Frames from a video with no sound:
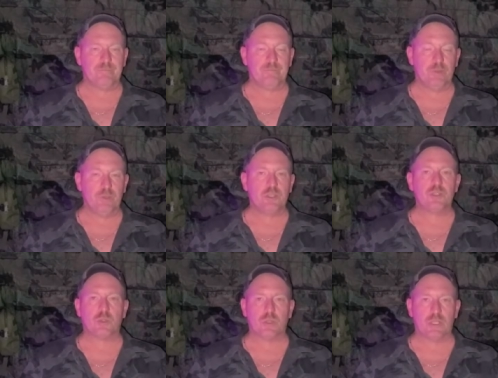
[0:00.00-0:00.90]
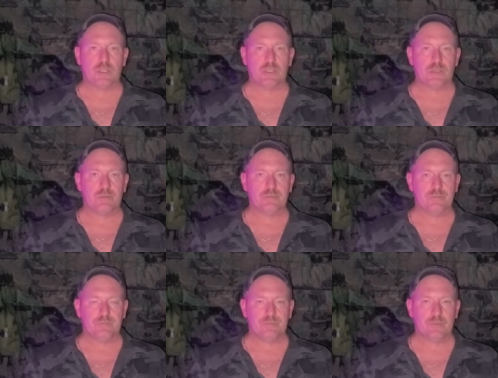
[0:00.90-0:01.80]
food storage,
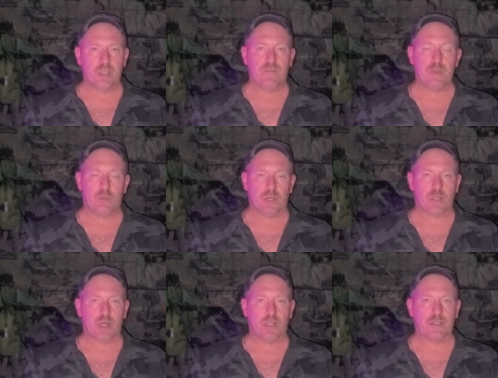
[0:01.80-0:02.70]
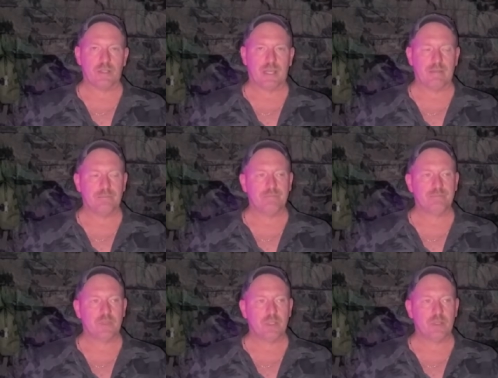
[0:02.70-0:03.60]
if you want to call it that.
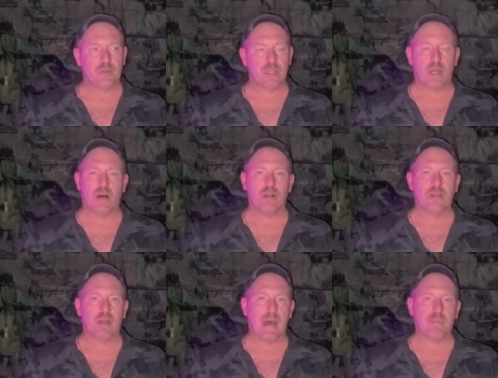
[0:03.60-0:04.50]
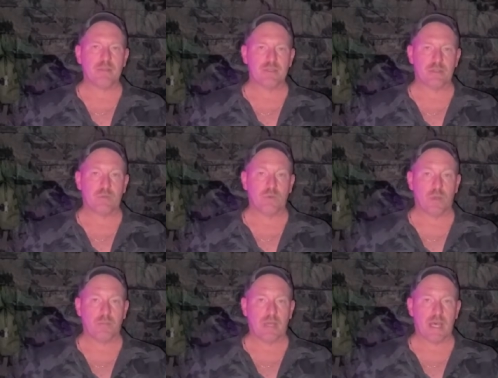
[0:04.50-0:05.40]
Not all your apples are in
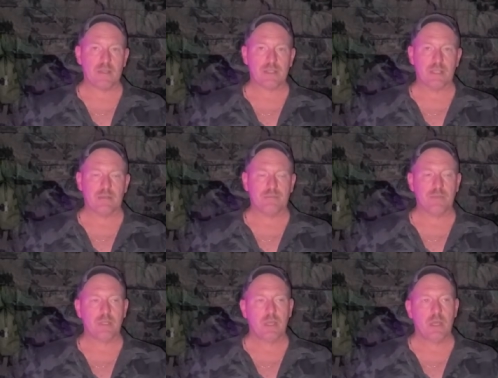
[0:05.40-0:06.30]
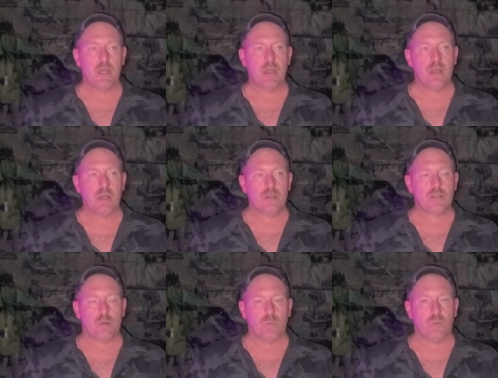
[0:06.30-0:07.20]
one basket.
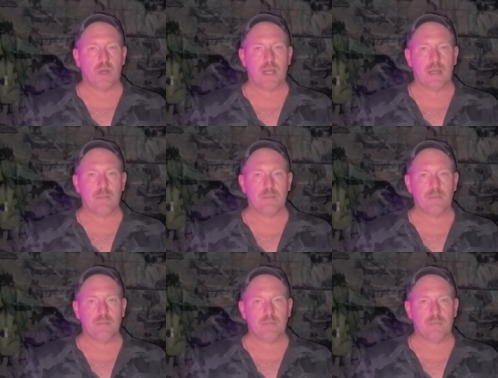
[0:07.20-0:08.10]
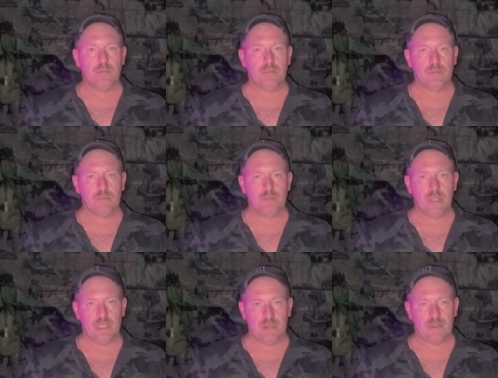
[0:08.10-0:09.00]
So what I'm
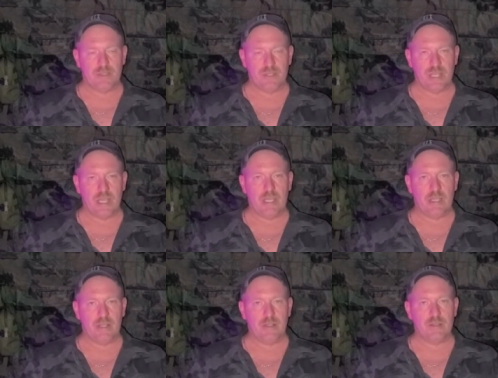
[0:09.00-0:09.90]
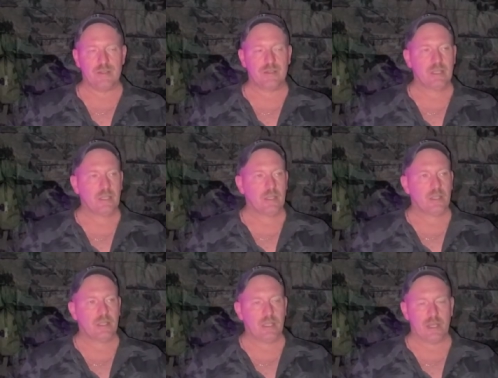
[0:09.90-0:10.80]
meaning to say is,
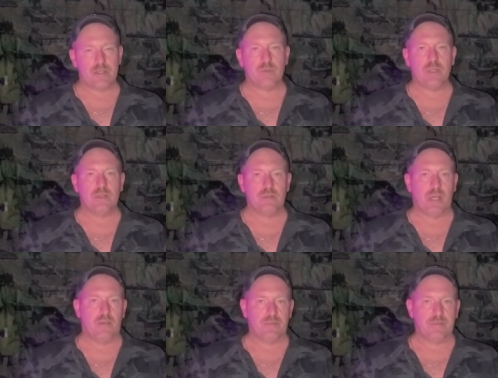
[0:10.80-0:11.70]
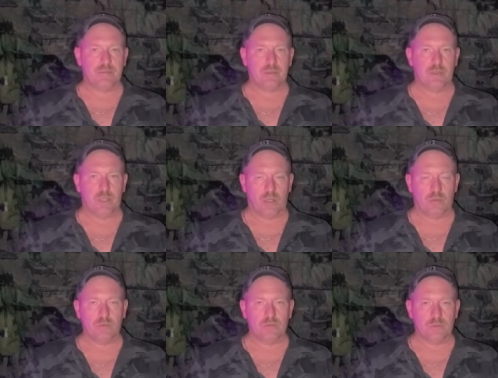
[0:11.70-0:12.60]
yes, we do have,
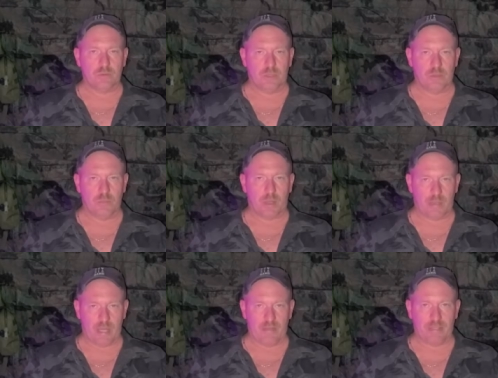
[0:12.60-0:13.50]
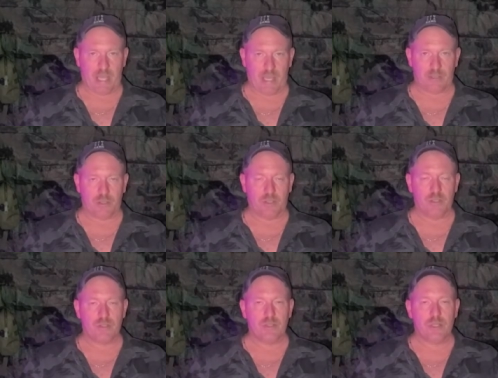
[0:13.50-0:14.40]
you probably have canned goods,